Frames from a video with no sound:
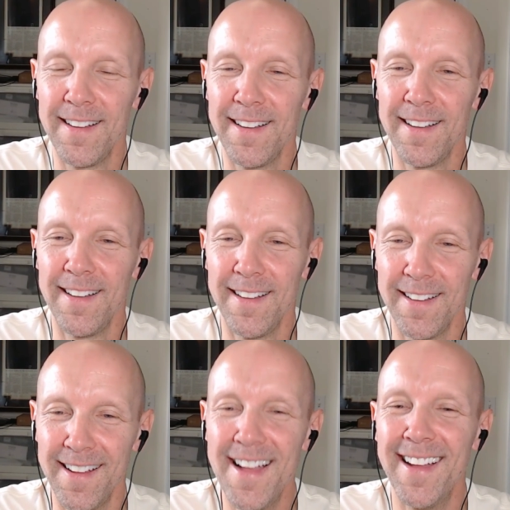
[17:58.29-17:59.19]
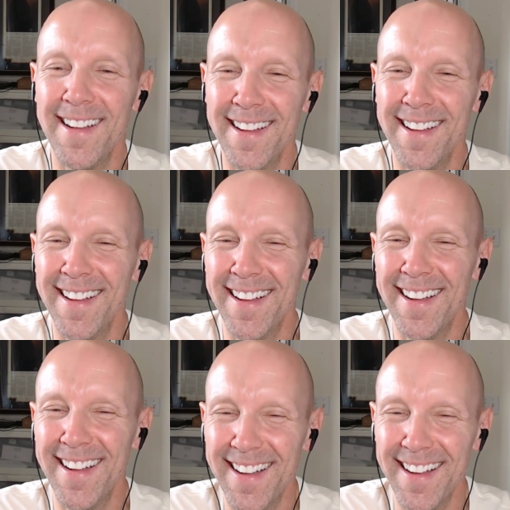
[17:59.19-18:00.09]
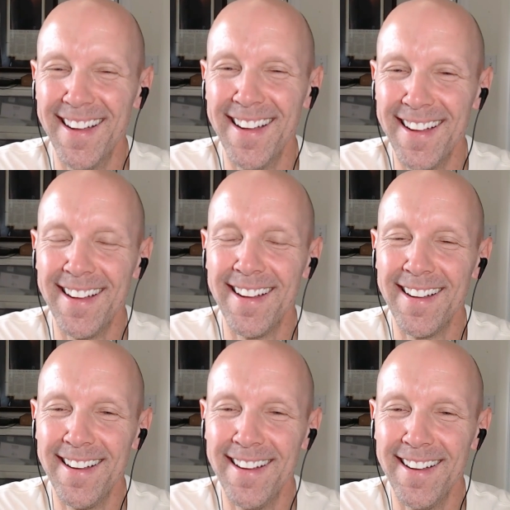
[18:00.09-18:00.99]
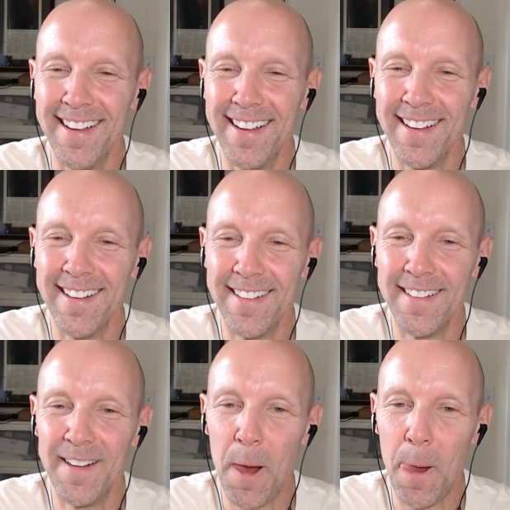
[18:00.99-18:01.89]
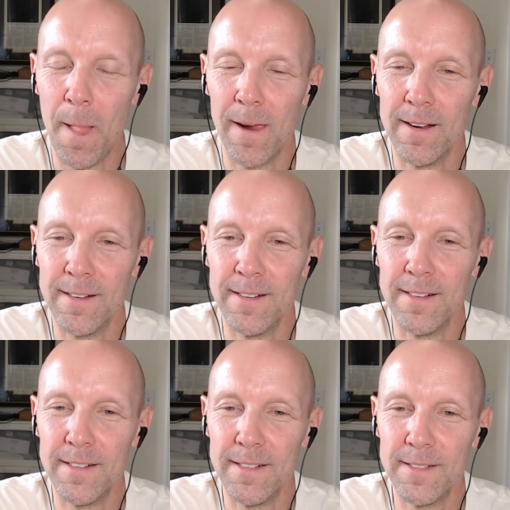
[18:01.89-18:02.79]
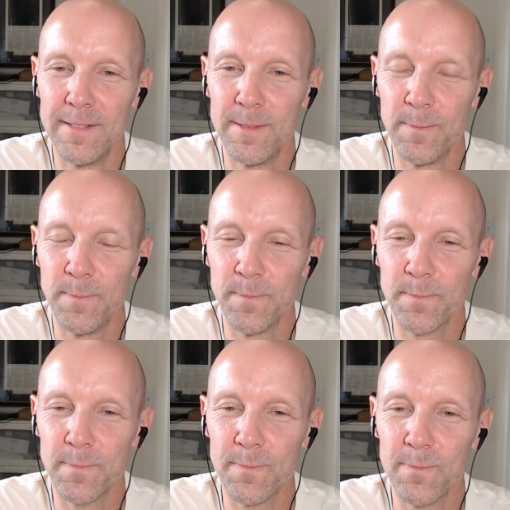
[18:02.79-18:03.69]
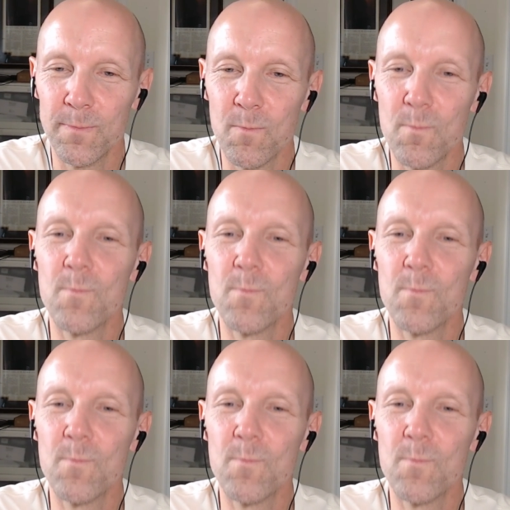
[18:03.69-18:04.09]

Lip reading: This person isn't speaking.